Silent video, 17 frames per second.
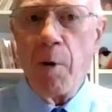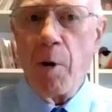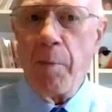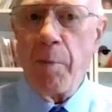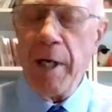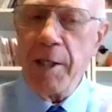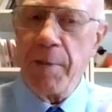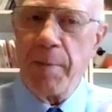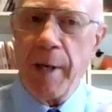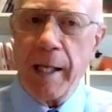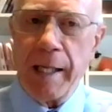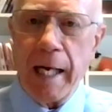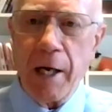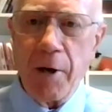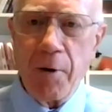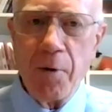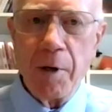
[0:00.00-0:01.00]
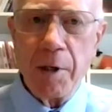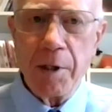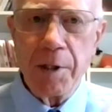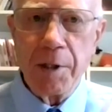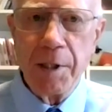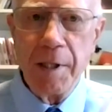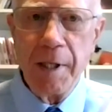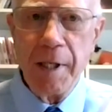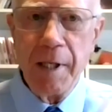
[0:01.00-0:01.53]
more piece about that
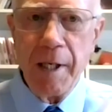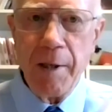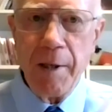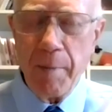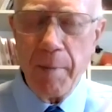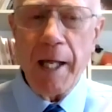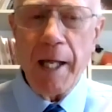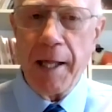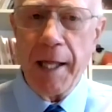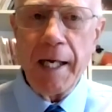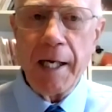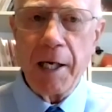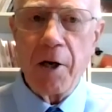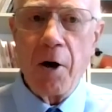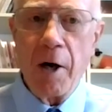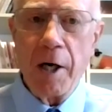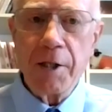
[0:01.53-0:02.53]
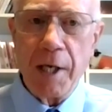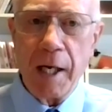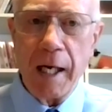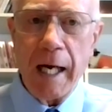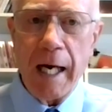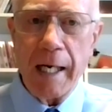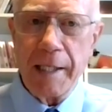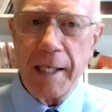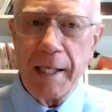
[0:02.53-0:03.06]
course. You might think it costs a
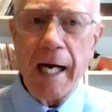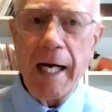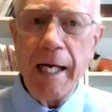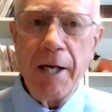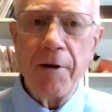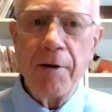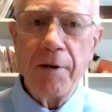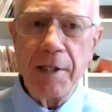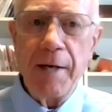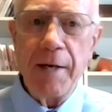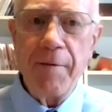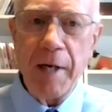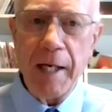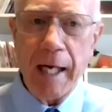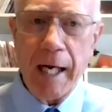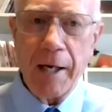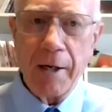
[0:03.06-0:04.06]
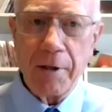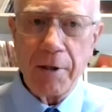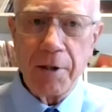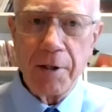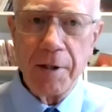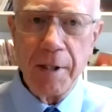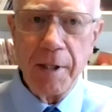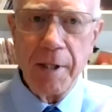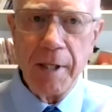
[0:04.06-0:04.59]
lot. It's $970
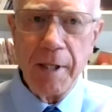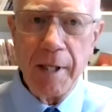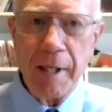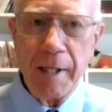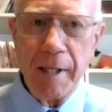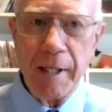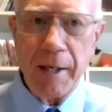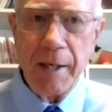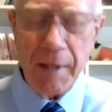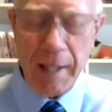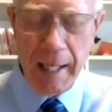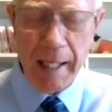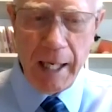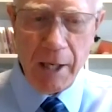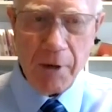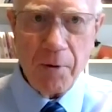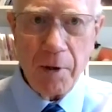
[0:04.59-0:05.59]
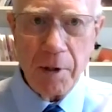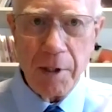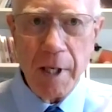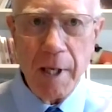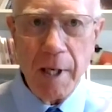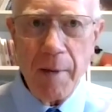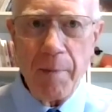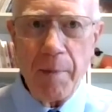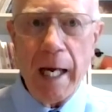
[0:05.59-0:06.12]
to attend that course.
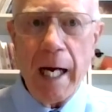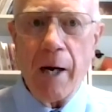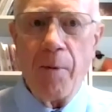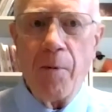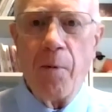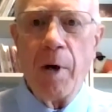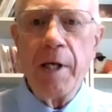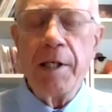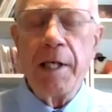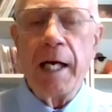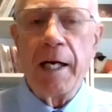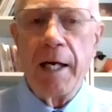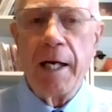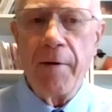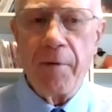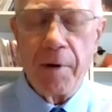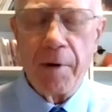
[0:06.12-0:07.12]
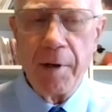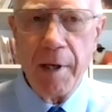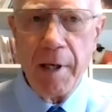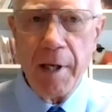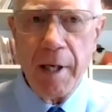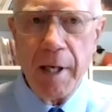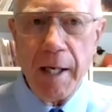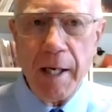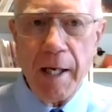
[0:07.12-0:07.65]
Now, what does that cover?
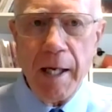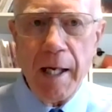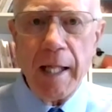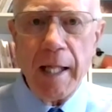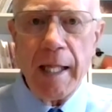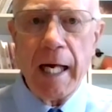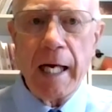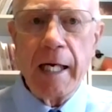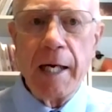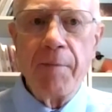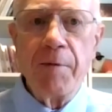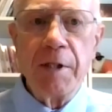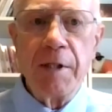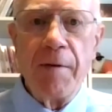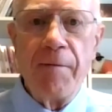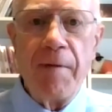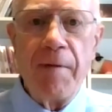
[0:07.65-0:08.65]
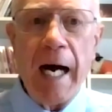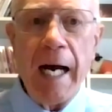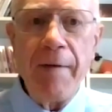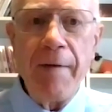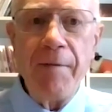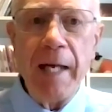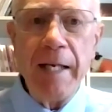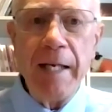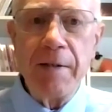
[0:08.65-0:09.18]
That covers the
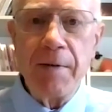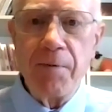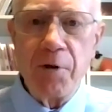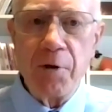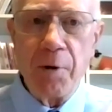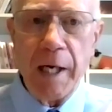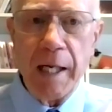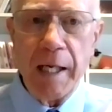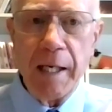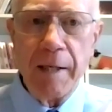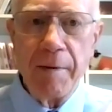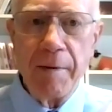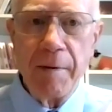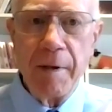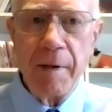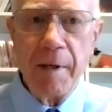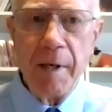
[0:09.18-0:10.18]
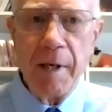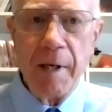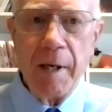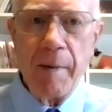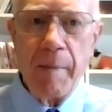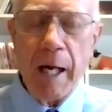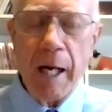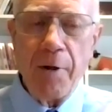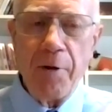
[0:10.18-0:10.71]
5 days of training,
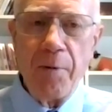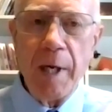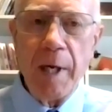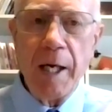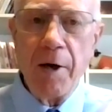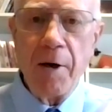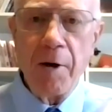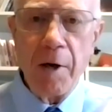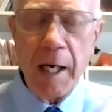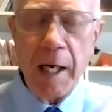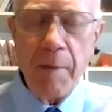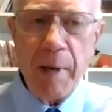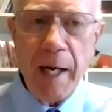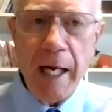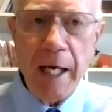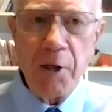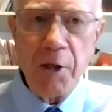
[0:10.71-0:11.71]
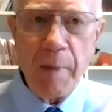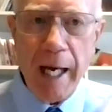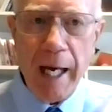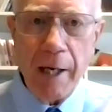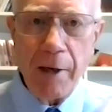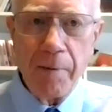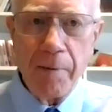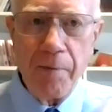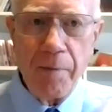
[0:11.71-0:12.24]
about a 380-page
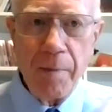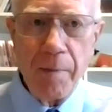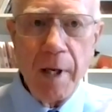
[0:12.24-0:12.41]
manual,